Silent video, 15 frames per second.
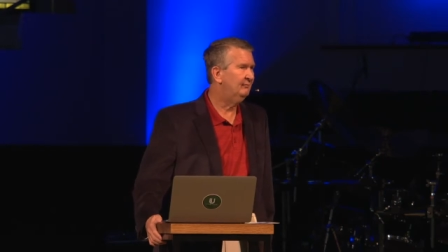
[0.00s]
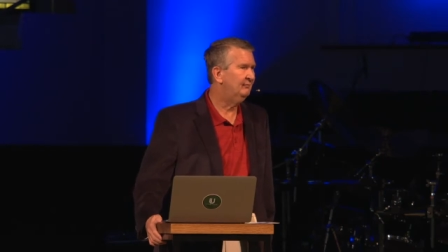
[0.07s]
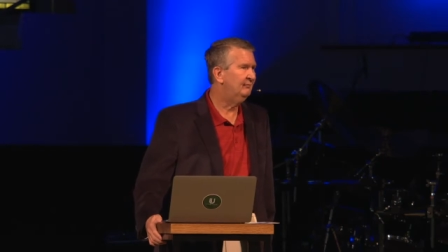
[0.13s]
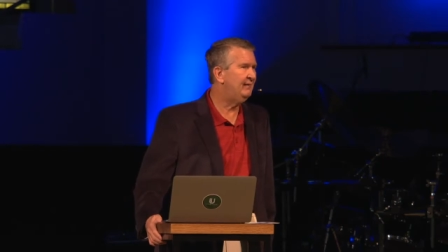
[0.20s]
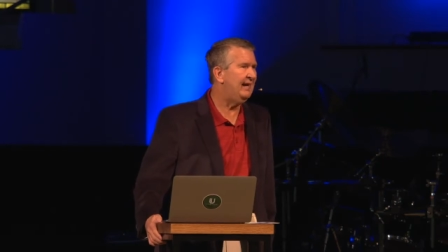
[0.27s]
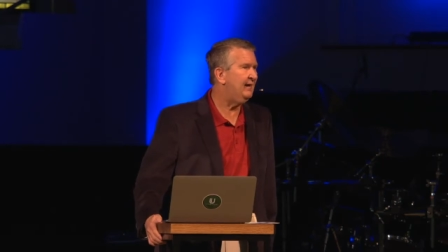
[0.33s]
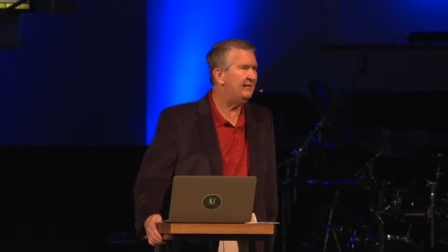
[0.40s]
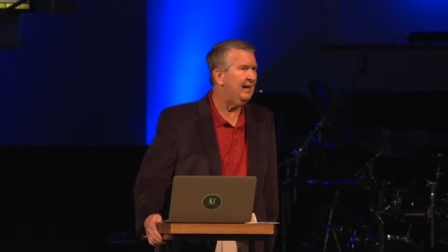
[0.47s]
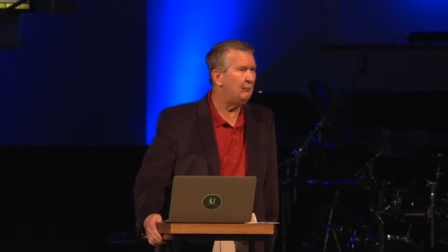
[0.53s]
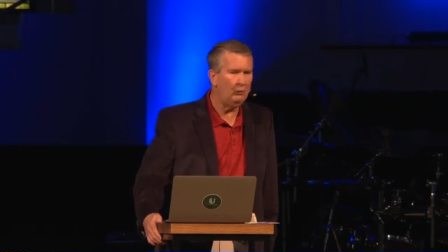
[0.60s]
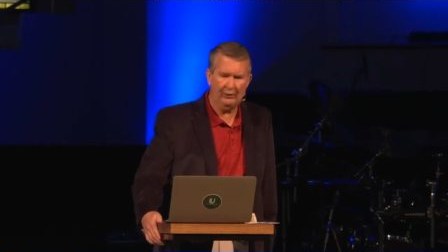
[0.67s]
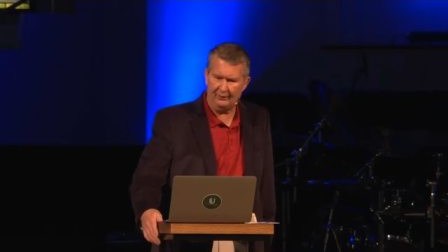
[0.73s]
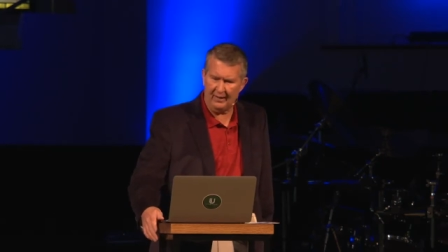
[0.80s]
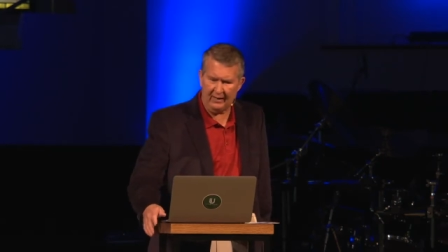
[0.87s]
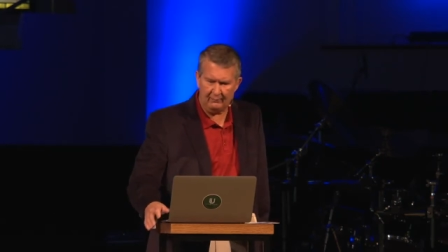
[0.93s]
They, they
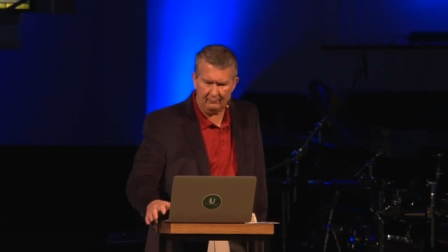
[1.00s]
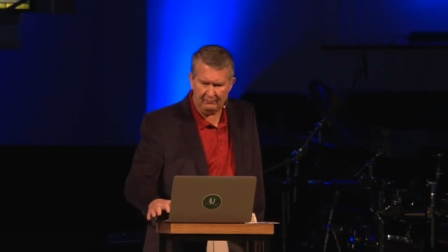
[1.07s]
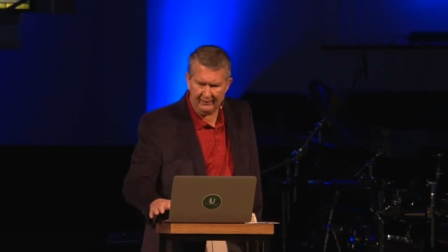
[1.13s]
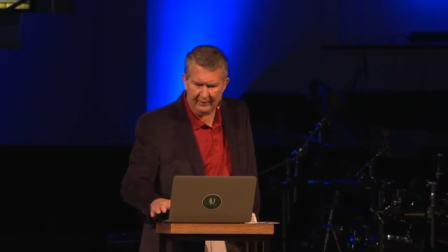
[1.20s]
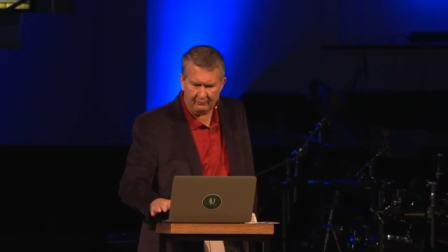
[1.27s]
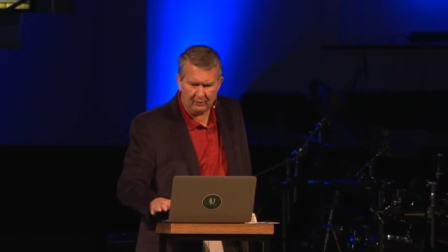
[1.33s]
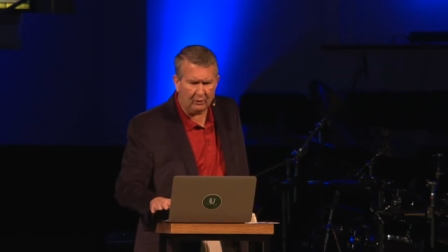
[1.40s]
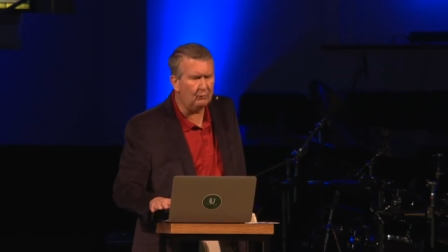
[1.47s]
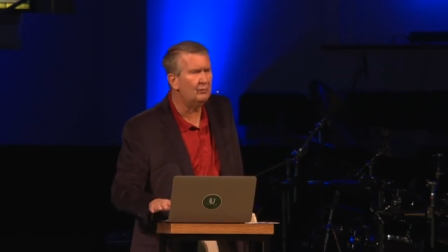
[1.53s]
will not be able to